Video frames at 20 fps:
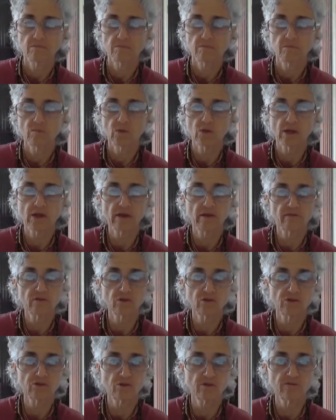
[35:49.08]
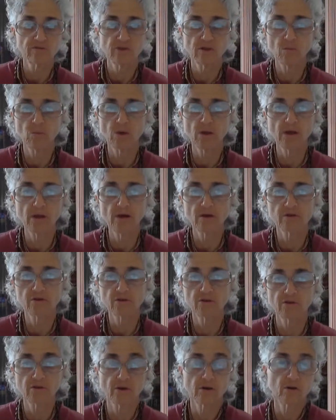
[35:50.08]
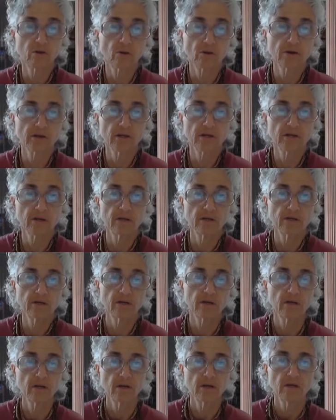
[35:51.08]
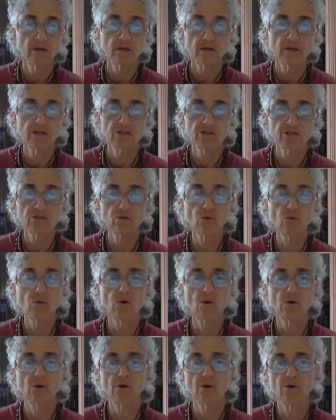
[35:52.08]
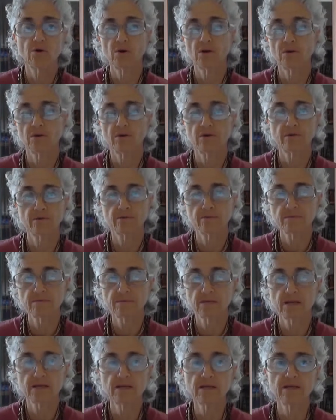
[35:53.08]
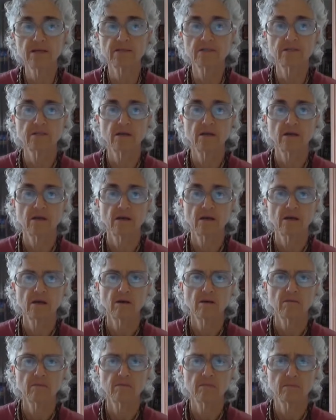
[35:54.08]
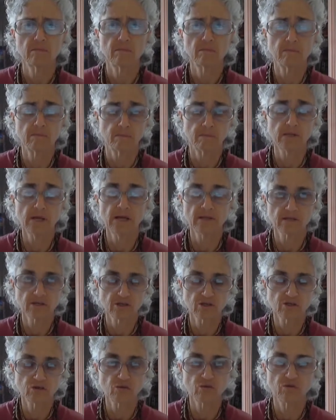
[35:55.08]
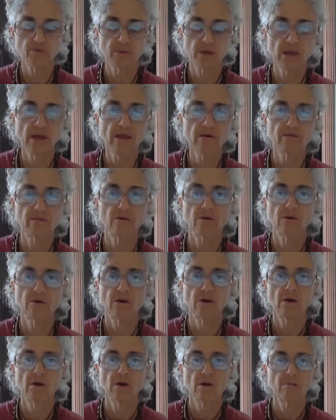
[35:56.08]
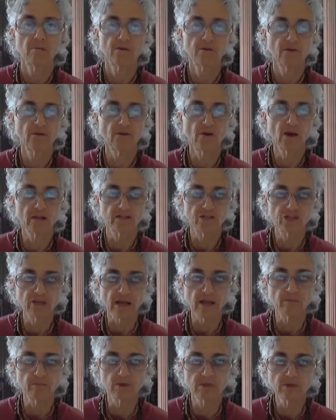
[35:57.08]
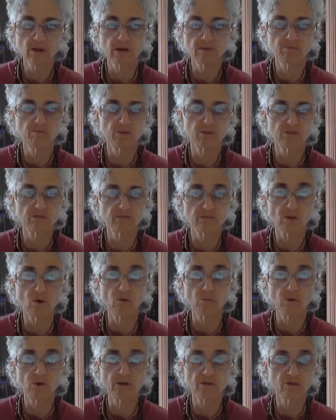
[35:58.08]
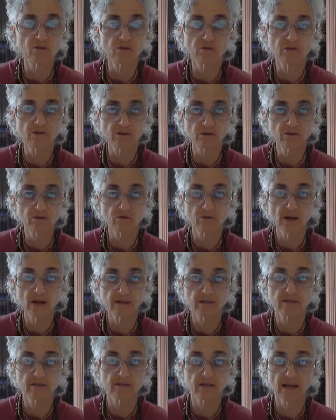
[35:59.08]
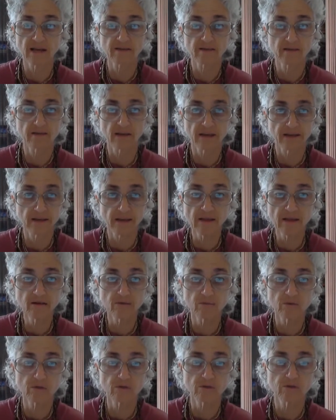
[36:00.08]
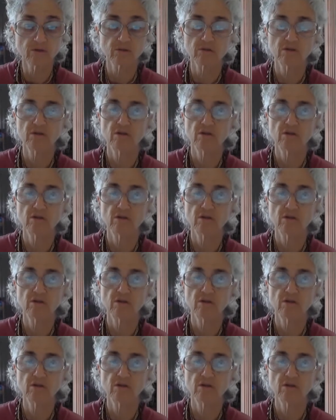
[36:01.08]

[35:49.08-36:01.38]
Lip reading: But they have to serve someone else. They're a clerk in a store, or they're like this. Yes, it's sudra behavior, but they're not shameless husbands of low-born sudras who act exactly like animals.